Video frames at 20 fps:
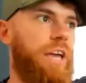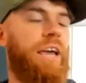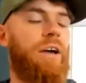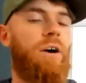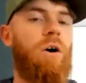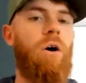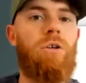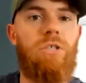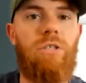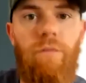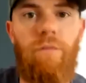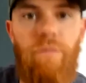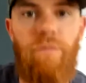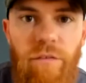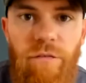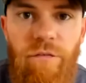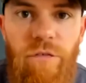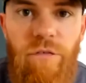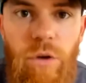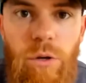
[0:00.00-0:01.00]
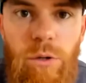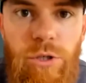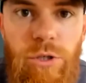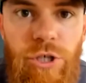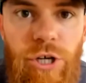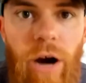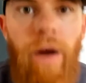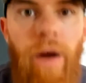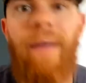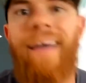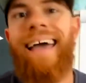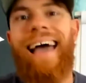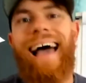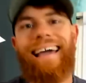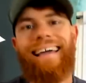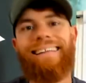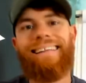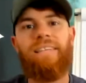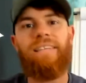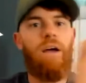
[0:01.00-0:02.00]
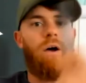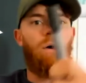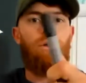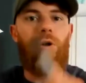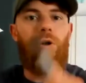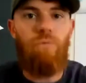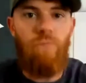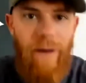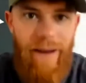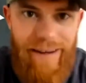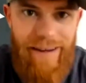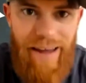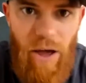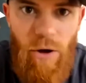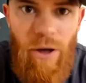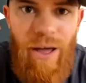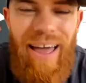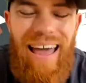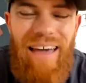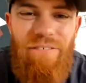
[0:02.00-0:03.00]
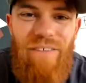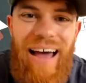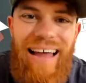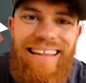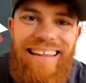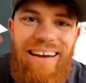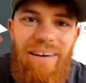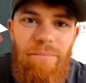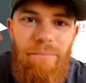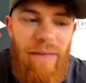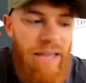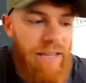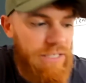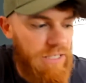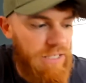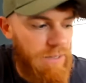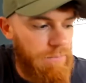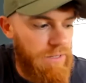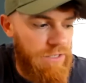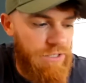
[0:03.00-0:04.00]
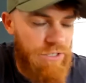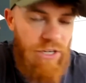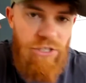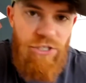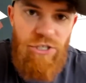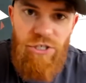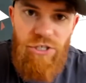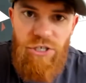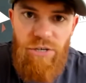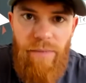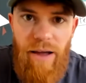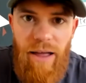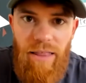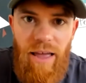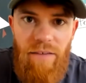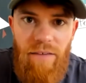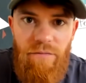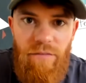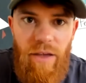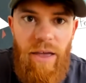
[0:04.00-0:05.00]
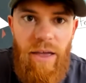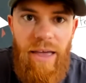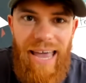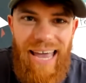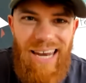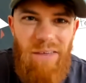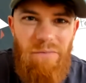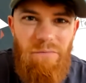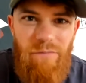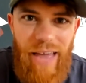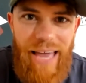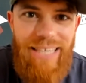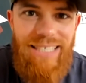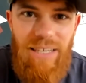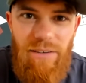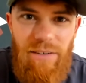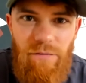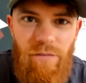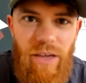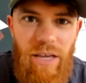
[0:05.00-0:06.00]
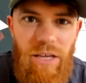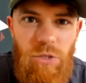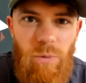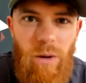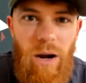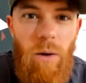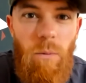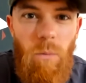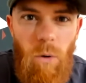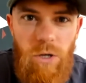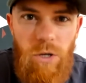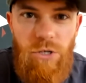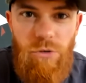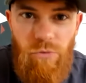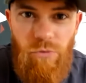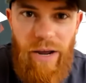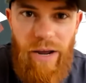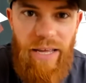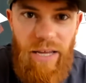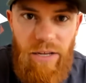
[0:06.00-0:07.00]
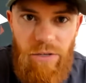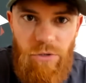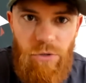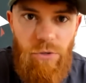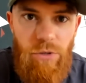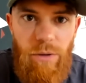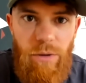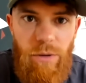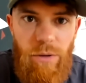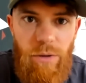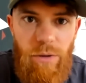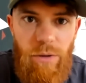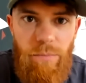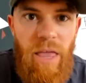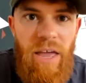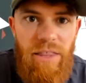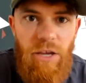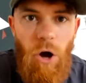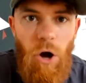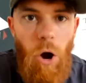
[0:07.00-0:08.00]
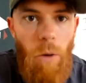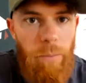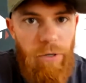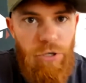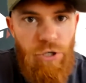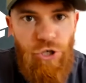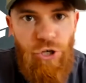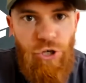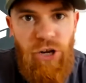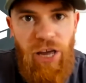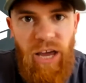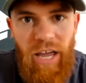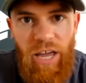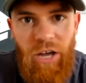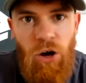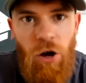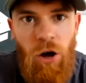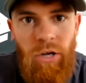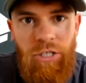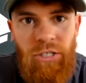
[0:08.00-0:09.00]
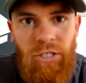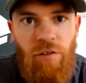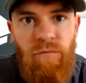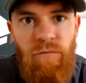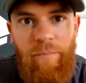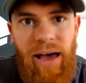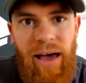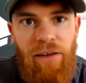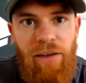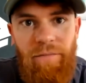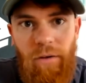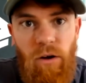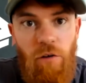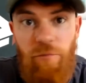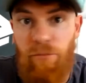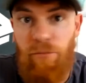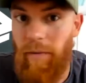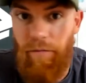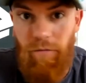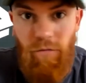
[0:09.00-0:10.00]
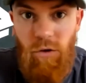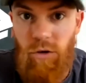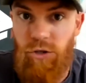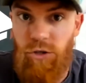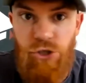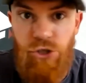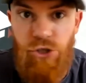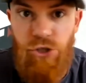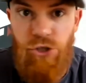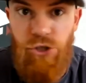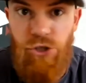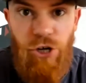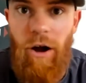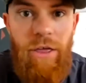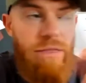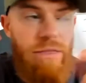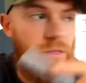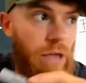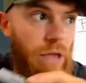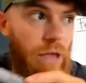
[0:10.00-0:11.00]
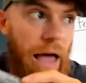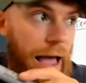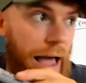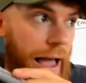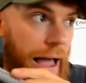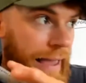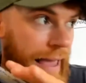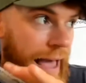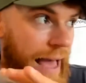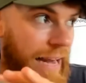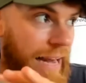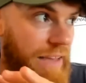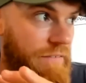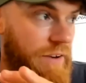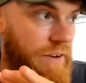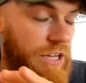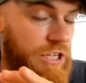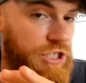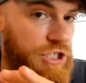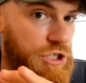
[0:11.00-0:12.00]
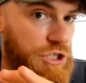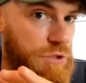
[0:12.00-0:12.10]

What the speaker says: cost of the future. I can tell you right now, if I didn't make some decisions in my life and invest in things when I wasn't ready to do them, the opportunity cost of my future, I can't even